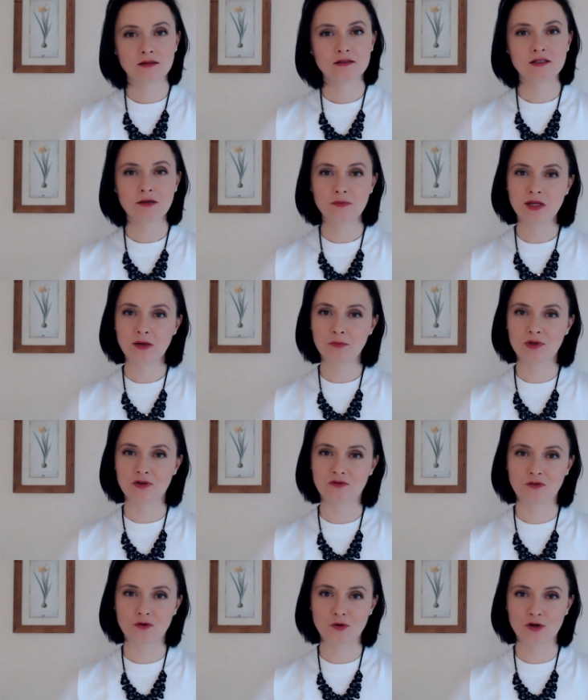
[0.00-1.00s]
Tip number
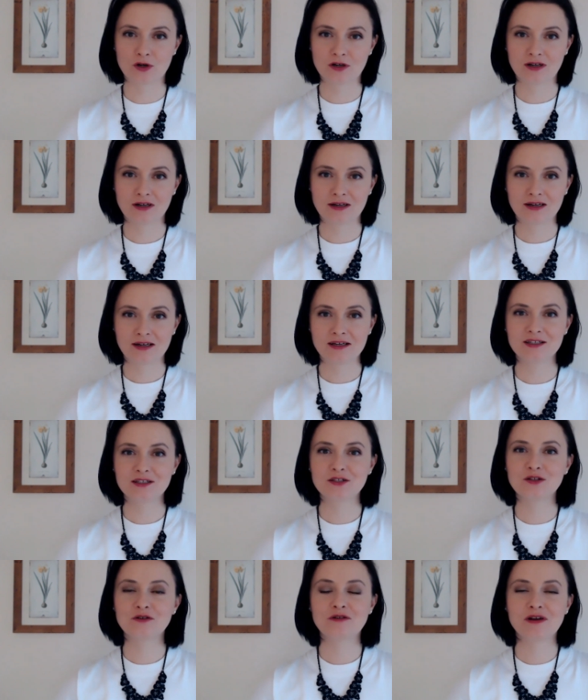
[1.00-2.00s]
four is
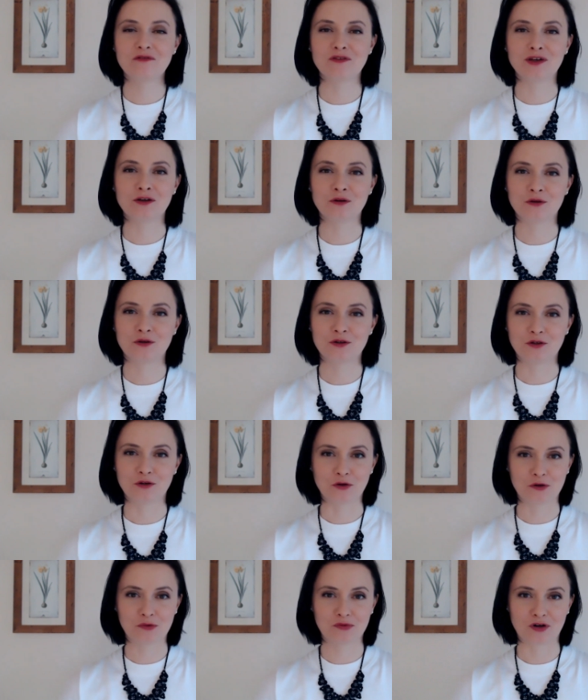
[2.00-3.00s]
to review
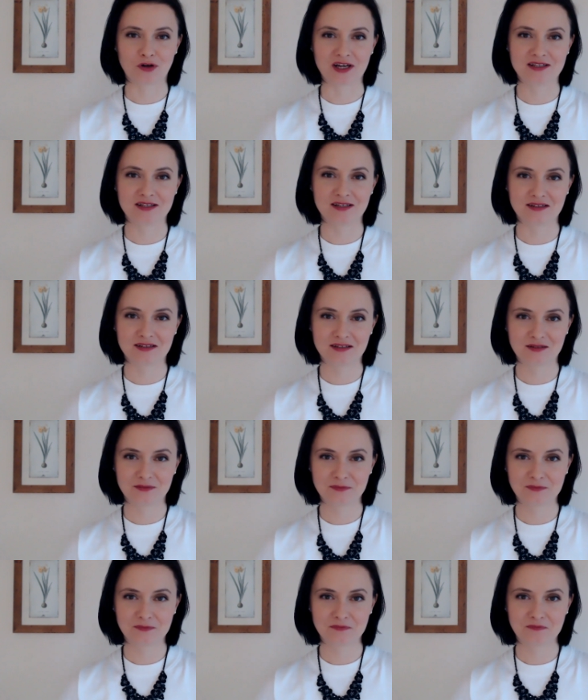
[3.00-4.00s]
your prices.
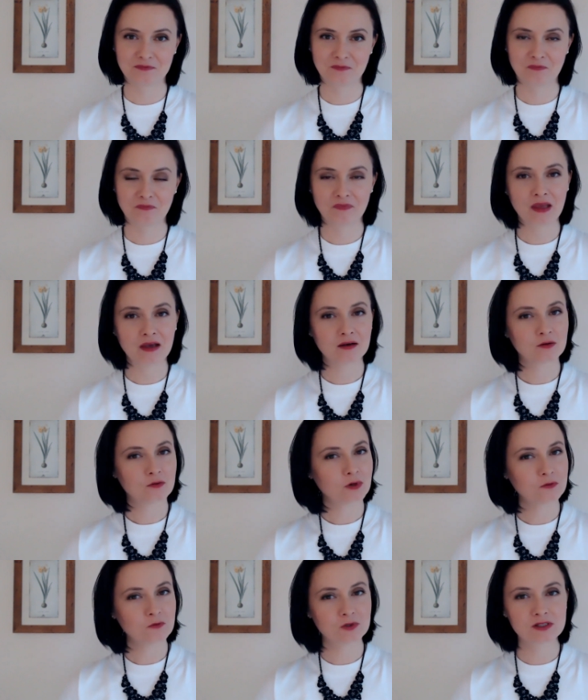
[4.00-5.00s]

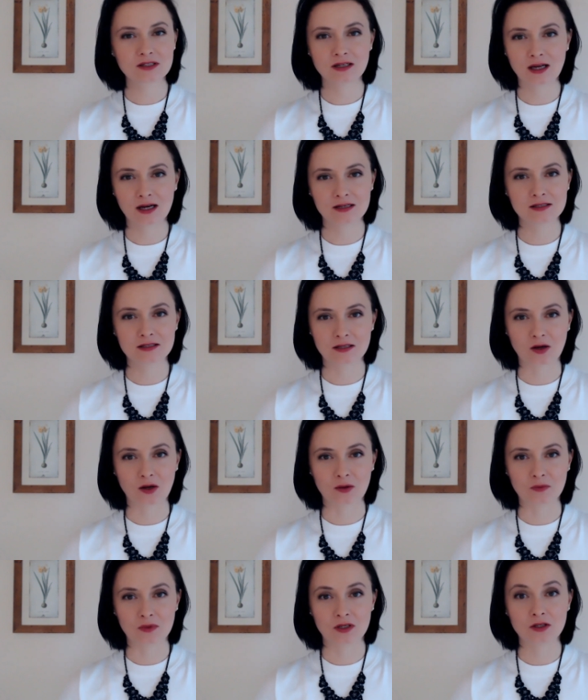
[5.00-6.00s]
When was the last
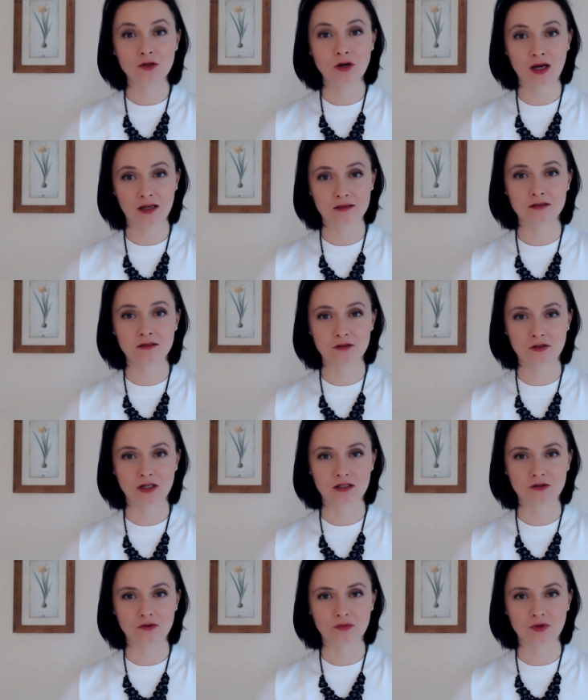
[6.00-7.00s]
time you had a look
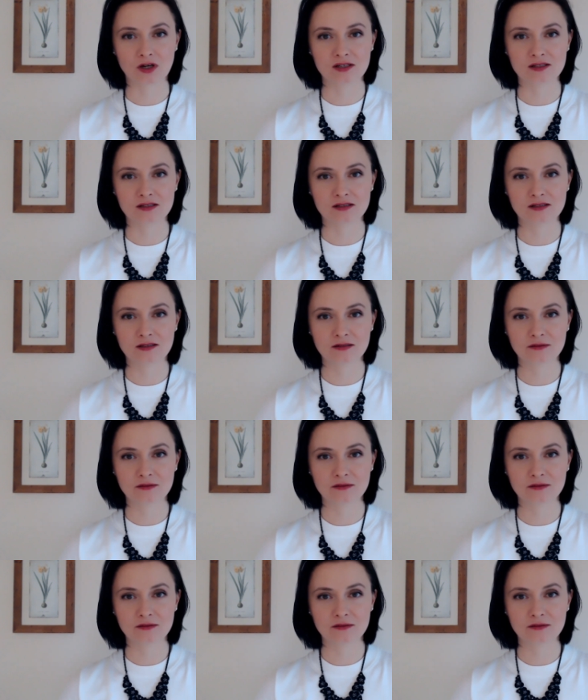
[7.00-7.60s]
at your prices?